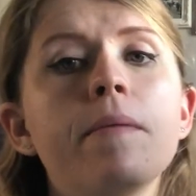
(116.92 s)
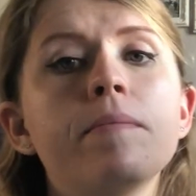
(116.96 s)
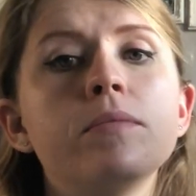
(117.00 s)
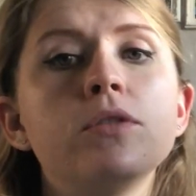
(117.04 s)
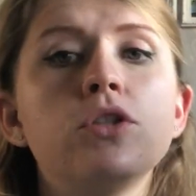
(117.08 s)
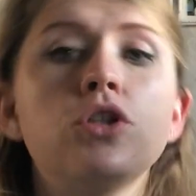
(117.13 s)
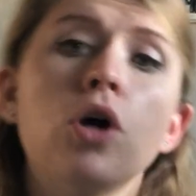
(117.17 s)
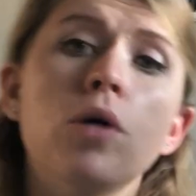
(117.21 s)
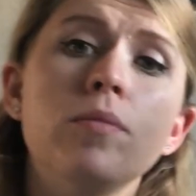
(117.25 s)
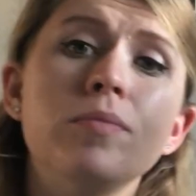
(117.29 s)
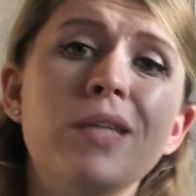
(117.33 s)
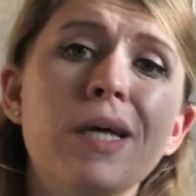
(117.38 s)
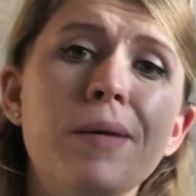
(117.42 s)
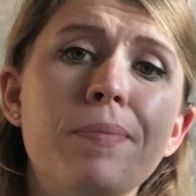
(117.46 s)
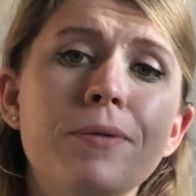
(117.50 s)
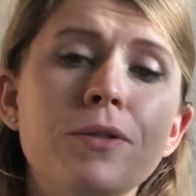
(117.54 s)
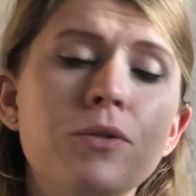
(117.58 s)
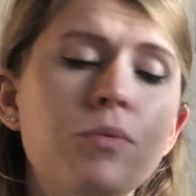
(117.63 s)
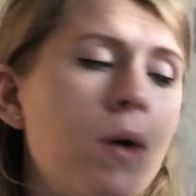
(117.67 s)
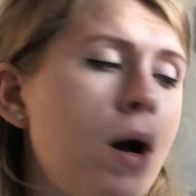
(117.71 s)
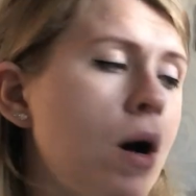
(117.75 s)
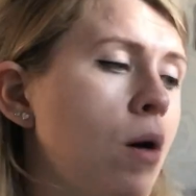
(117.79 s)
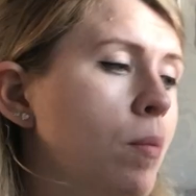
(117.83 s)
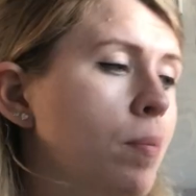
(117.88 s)
Top tip
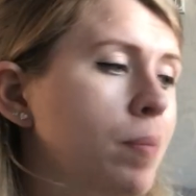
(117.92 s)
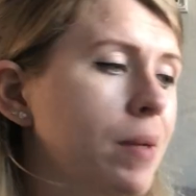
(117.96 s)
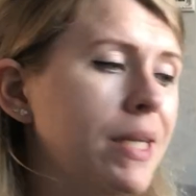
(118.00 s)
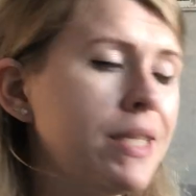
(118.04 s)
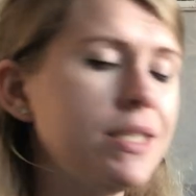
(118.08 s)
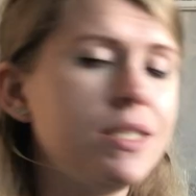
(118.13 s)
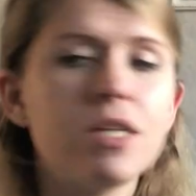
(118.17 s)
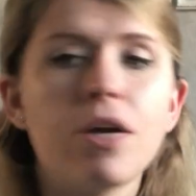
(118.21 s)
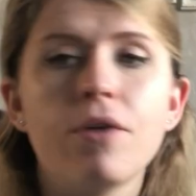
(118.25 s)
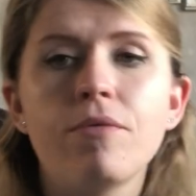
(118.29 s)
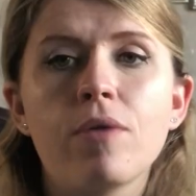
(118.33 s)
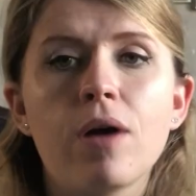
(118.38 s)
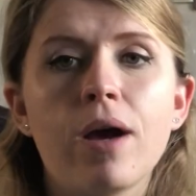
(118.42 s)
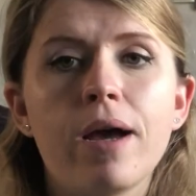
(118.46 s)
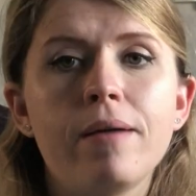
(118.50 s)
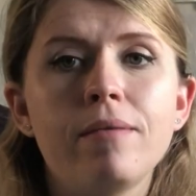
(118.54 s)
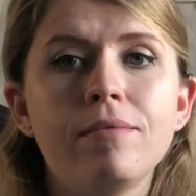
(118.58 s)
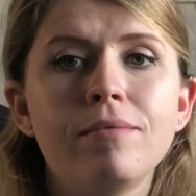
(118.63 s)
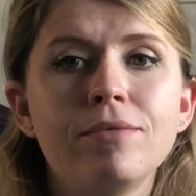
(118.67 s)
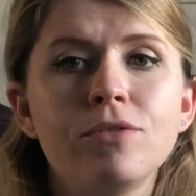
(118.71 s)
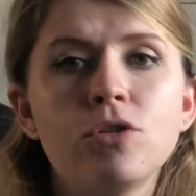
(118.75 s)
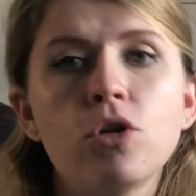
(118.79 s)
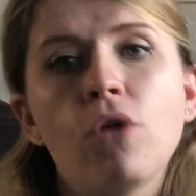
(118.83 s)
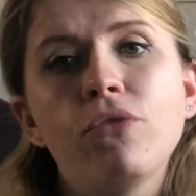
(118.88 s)
as well, please don't
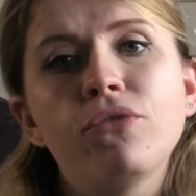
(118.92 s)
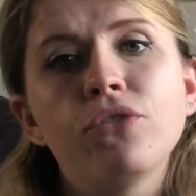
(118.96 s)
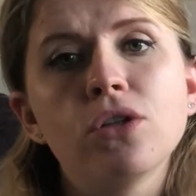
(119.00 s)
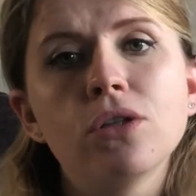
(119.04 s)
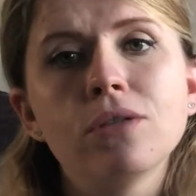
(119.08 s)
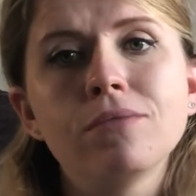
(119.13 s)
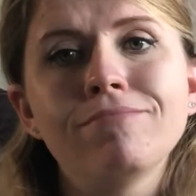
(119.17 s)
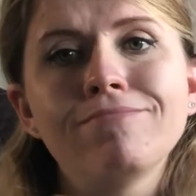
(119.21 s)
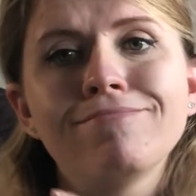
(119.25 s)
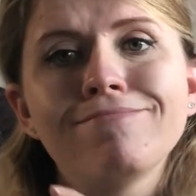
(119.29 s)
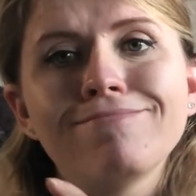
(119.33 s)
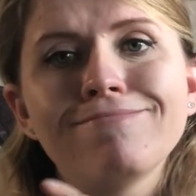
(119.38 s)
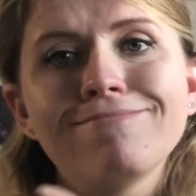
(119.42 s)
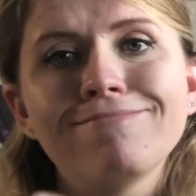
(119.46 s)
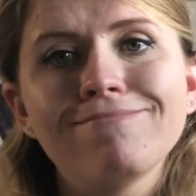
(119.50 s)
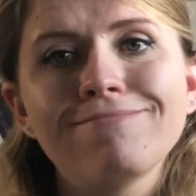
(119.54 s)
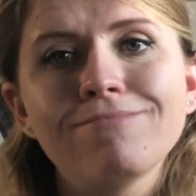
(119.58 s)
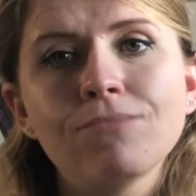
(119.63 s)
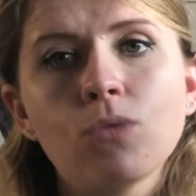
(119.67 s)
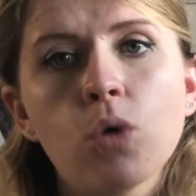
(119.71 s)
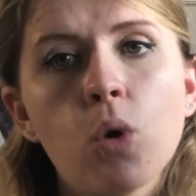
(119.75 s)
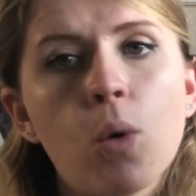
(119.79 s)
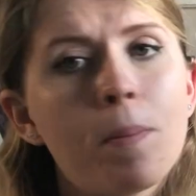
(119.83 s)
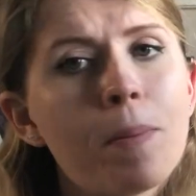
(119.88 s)
write novel
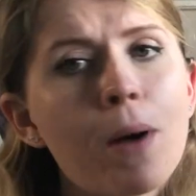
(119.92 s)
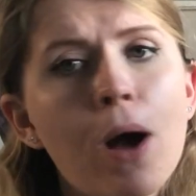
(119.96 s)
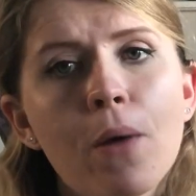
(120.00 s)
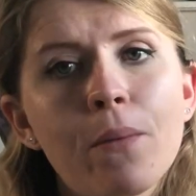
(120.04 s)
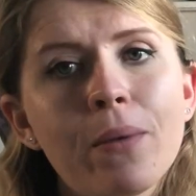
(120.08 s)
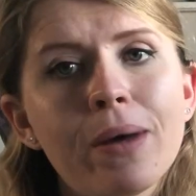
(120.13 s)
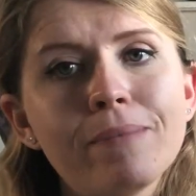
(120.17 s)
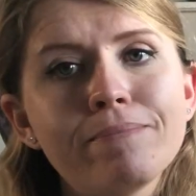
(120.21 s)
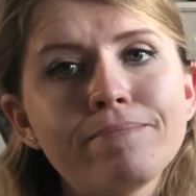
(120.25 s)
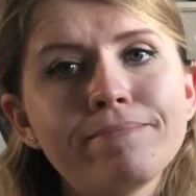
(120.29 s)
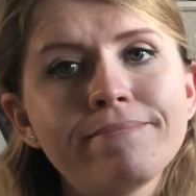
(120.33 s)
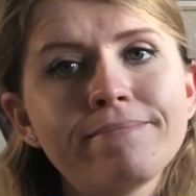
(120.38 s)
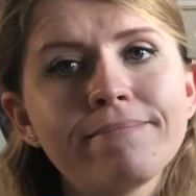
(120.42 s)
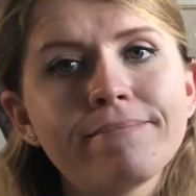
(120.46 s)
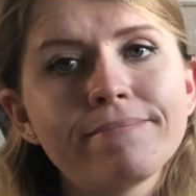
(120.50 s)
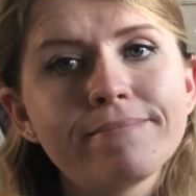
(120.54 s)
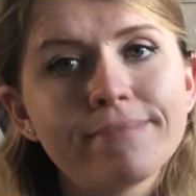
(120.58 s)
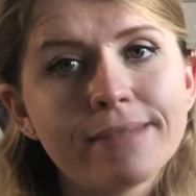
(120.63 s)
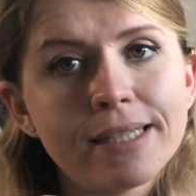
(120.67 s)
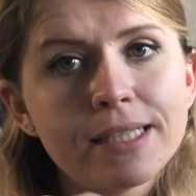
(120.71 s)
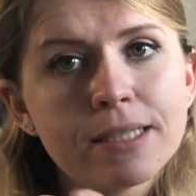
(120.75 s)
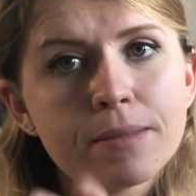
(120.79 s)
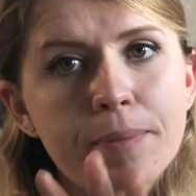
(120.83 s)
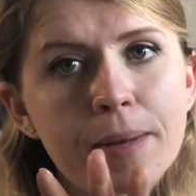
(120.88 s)
or poem.
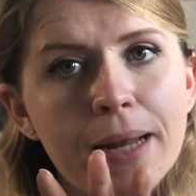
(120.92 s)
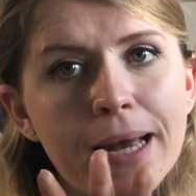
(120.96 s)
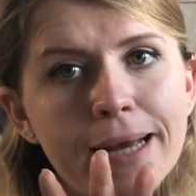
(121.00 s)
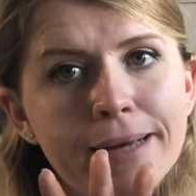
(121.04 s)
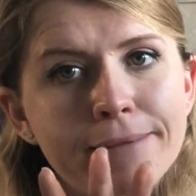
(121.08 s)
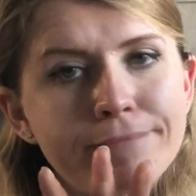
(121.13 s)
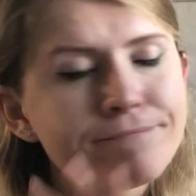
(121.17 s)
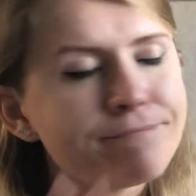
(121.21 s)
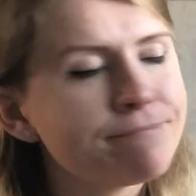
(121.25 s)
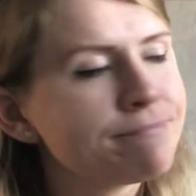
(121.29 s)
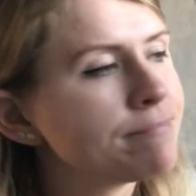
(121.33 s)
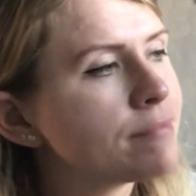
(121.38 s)
It's a play.